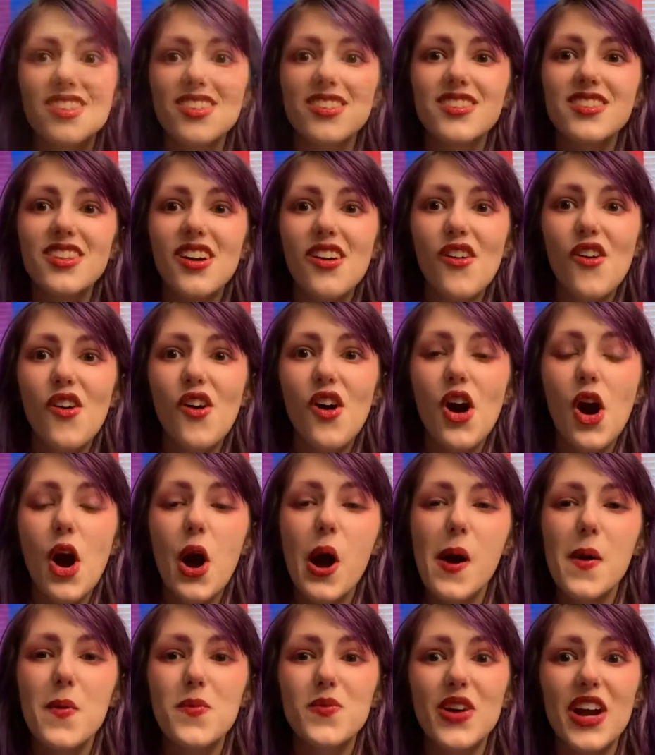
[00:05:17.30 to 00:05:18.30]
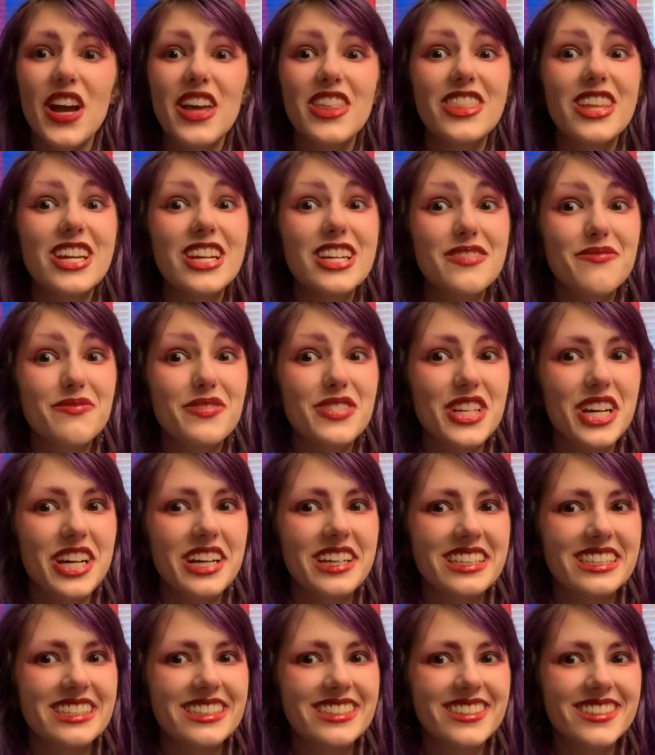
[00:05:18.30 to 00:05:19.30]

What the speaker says: So, I think I'm done.